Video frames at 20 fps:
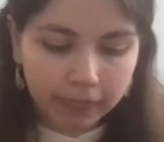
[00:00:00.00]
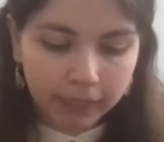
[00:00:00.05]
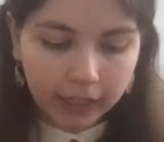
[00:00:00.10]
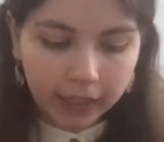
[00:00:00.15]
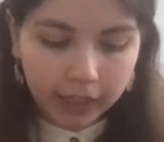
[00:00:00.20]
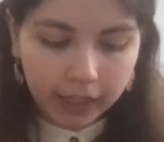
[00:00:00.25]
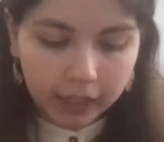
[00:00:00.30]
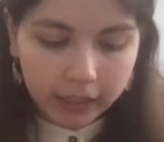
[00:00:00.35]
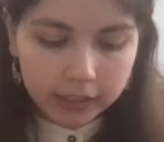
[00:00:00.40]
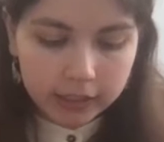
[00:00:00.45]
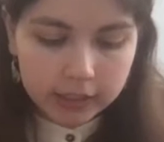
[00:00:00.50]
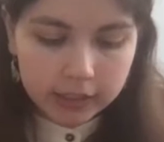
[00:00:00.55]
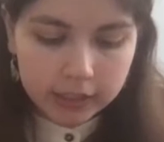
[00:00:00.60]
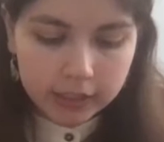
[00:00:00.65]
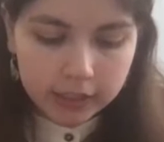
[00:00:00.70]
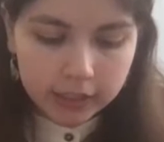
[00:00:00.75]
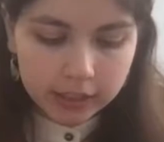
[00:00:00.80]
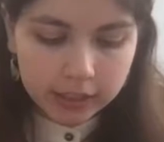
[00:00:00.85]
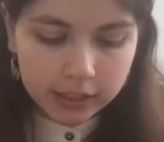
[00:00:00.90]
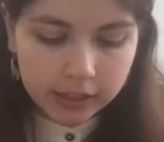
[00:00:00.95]
And
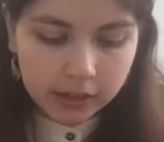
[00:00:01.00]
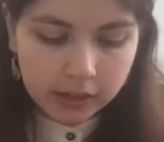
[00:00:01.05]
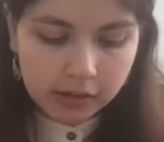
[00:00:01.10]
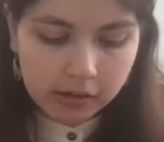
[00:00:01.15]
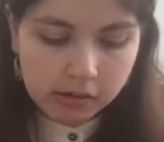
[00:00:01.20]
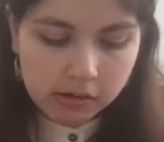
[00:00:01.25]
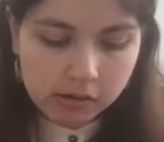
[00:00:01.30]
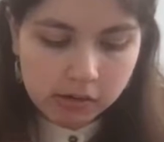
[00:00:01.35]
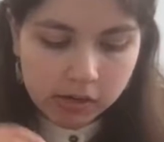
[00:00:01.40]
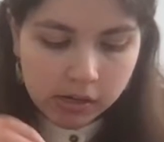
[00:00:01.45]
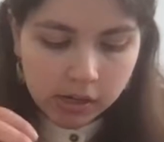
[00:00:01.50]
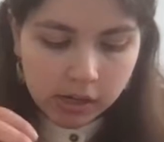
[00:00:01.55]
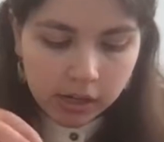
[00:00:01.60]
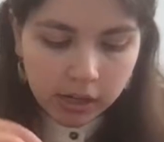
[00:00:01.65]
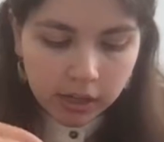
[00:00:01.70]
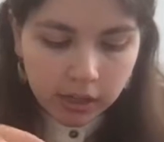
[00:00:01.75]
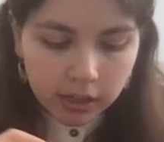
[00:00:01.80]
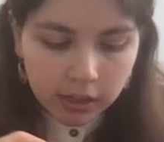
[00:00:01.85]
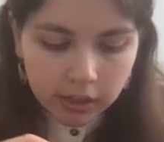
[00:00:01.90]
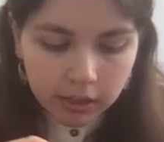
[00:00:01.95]

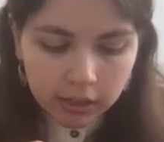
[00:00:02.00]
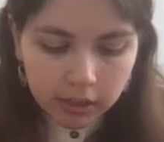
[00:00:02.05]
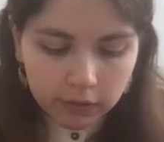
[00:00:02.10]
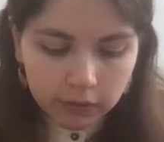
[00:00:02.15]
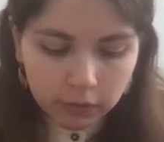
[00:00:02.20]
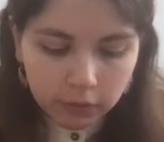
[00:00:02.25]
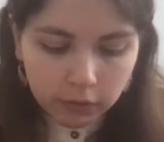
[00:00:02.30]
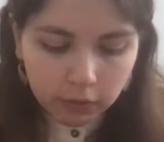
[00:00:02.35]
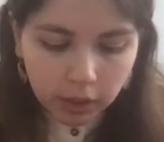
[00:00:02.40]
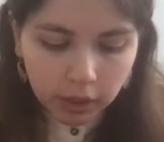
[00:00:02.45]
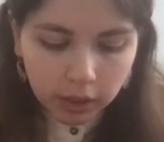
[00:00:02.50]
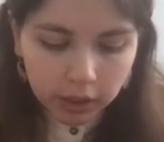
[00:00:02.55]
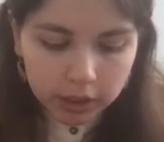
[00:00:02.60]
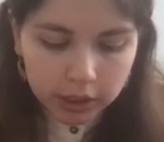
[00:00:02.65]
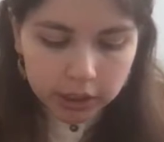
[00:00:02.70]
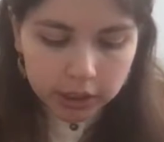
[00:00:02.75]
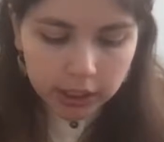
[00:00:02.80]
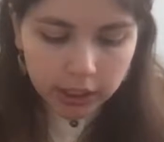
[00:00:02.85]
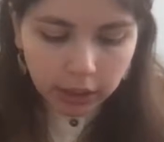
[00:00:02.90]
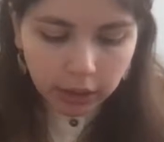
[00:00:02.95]
if you want to
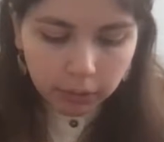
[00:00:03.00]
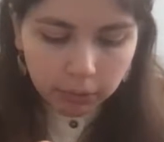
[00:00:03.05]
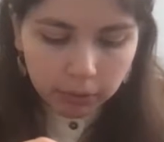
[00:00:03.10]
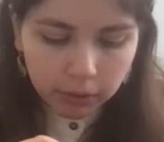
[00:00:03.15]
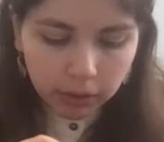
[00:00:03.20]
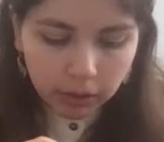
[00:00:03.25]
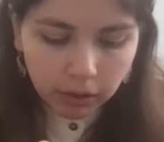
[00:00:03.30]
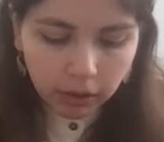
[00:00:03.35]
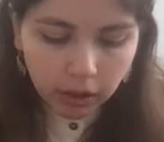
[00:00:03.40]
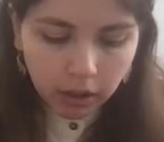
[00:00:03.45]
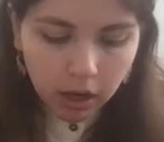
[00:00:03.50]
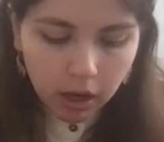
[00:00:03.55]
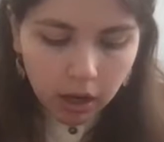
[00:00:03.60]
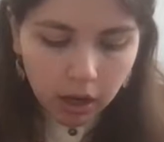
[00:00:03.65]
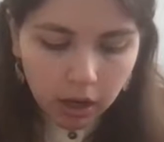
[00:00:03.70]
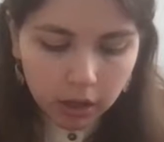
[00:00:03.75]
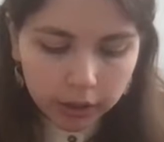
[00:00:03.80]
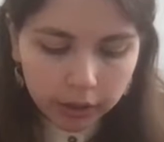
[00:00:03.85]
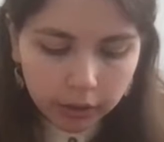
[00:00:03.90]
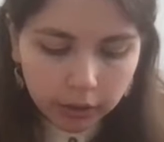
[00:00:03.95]
just help it along,